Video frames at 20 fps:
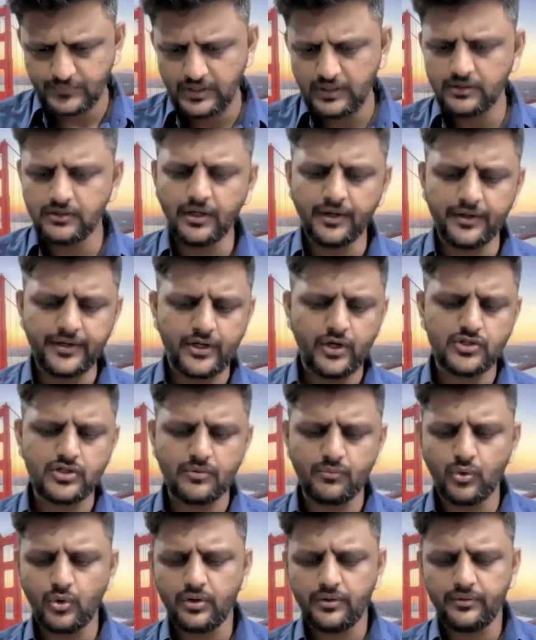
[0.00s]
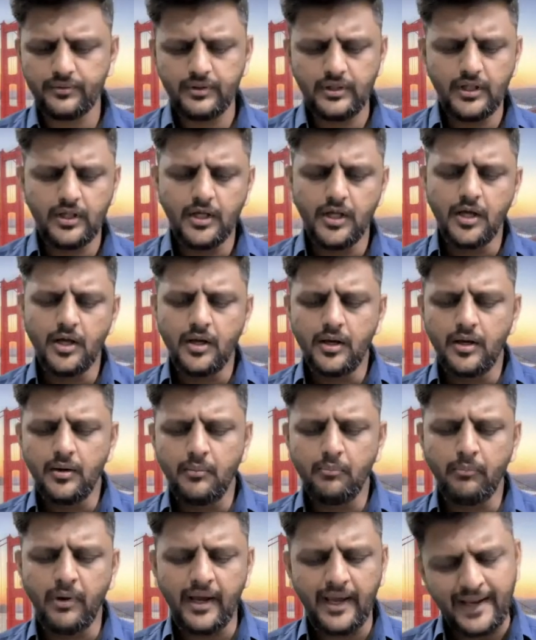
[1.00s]
30 years or more,
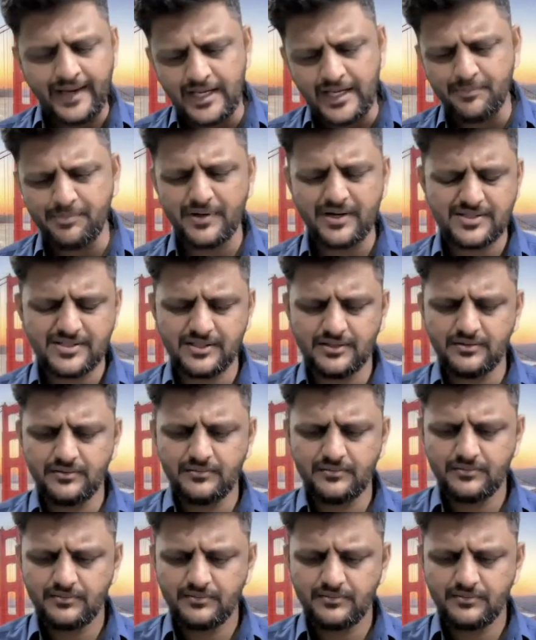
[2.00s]
by any person